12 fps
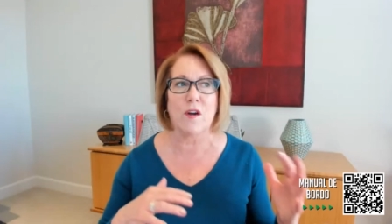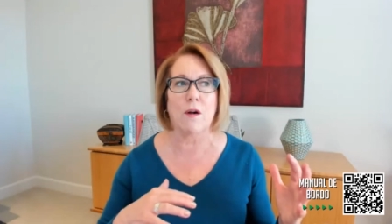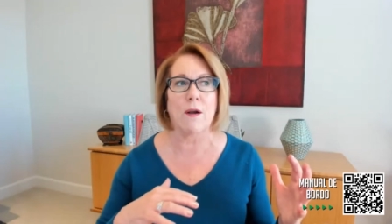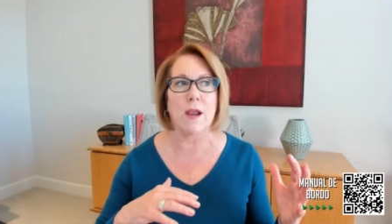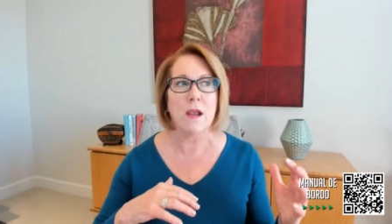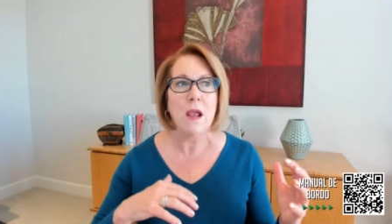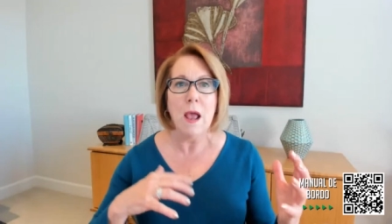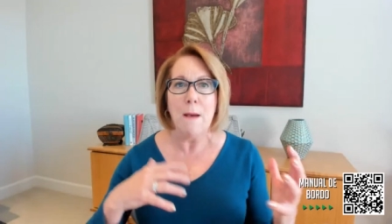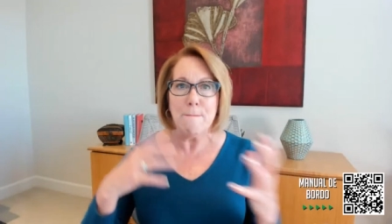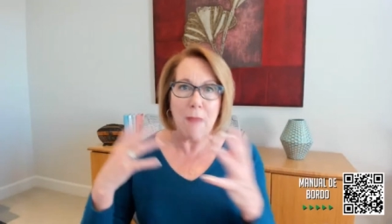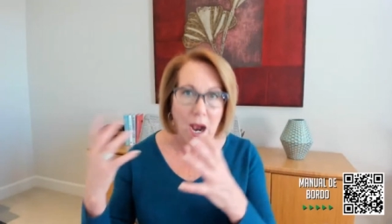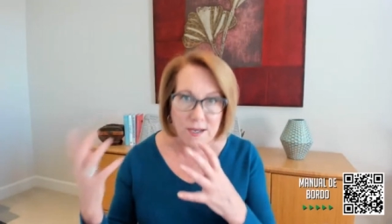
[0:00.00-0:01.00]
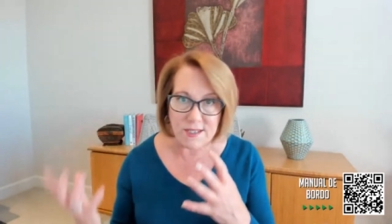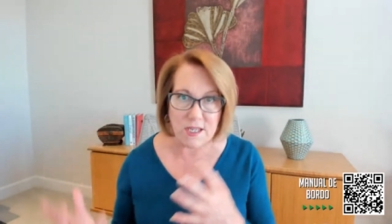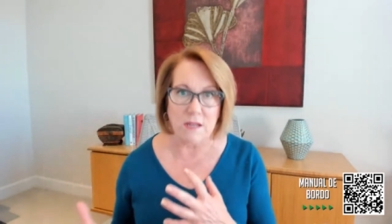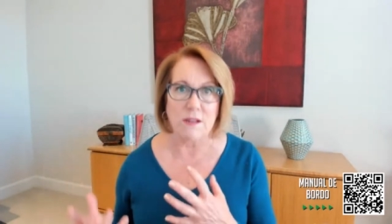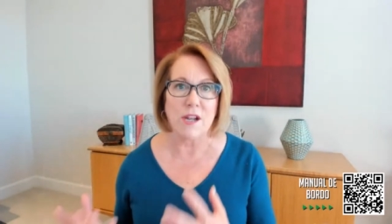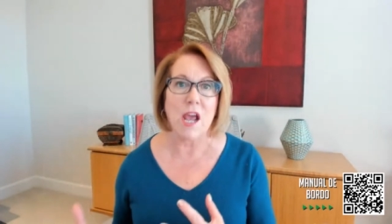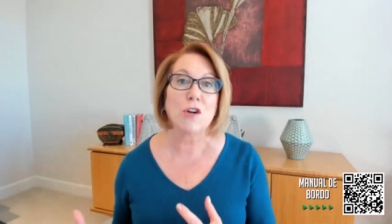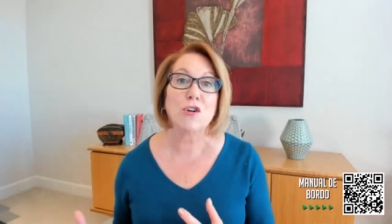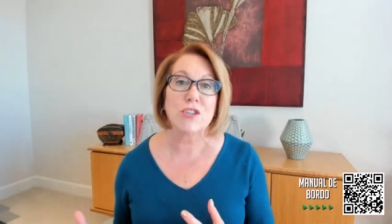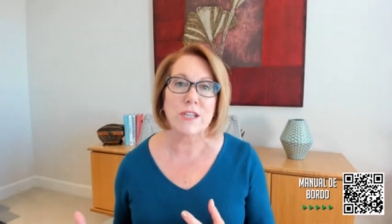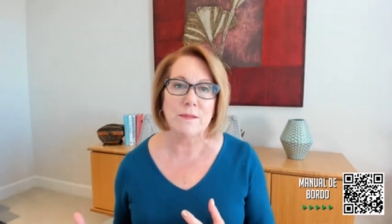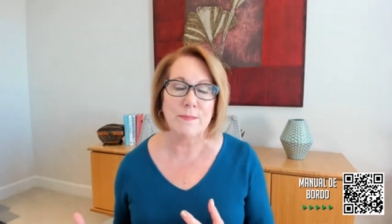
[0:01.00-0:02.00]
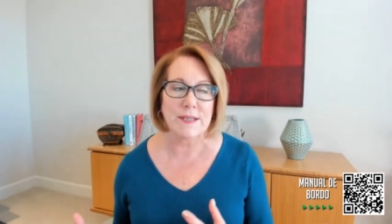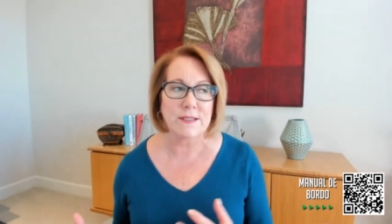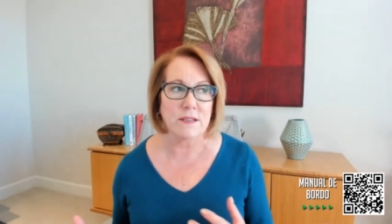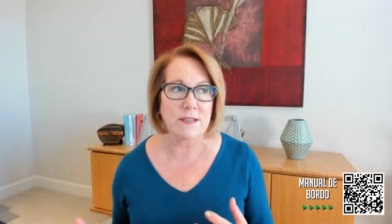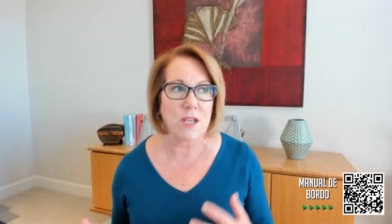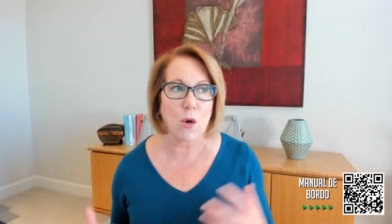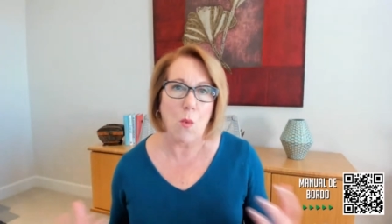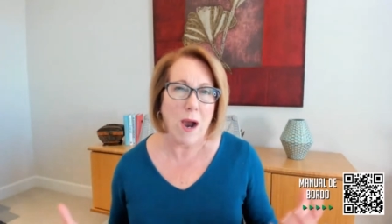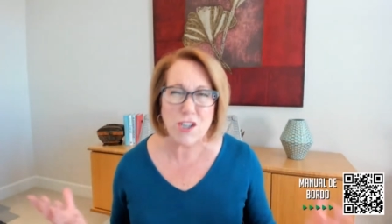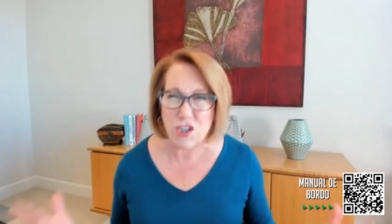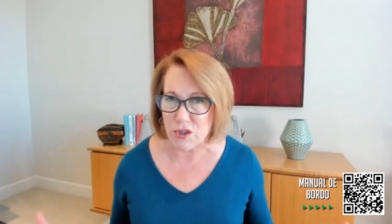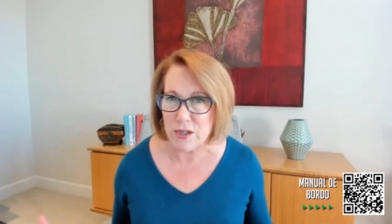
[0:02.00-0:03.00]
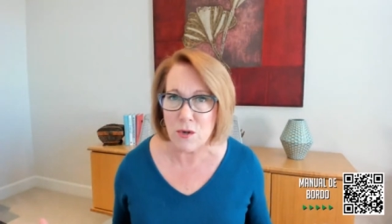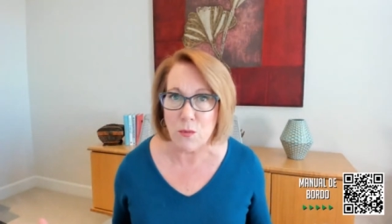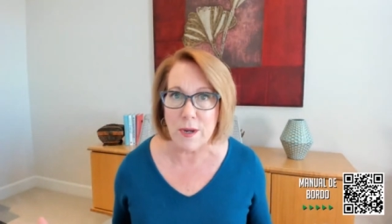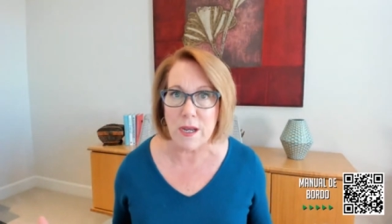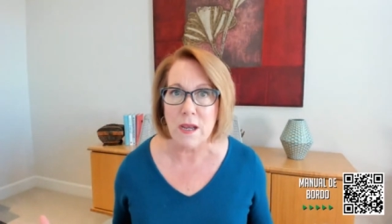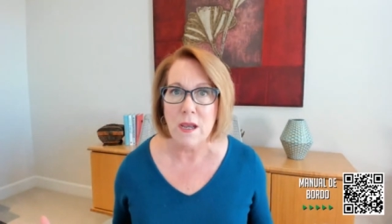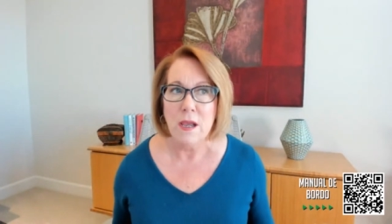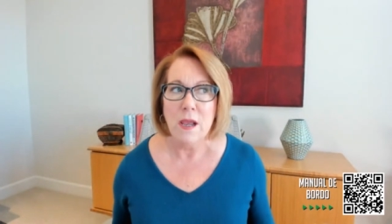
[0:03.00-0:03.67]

a very masculine energy in business? Like, why shouldn't we?